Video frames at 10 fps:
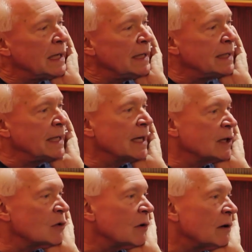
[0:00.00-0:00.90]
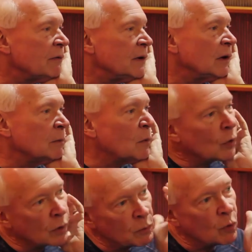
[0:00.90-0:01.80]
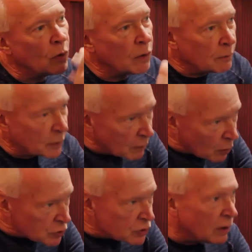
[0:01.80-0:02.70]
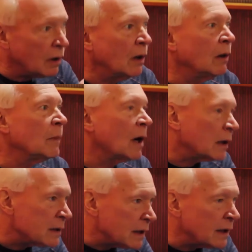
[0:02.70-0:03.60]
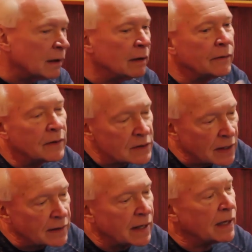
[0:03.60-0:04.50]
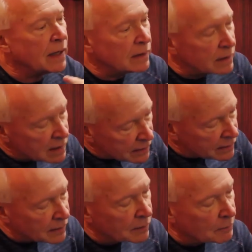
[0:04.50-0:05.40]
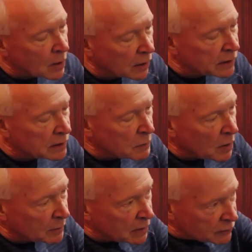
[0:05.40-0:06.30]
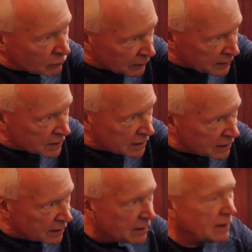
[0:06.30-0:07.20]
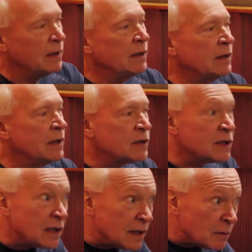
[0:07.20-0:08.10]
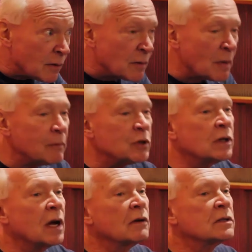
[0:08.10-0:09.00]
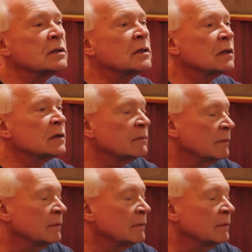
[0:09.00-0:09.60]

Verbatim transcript: in the editorial field and more and more promotional, marketing, things like that. And the marketing department has risen in the esteem of the publishing houses. And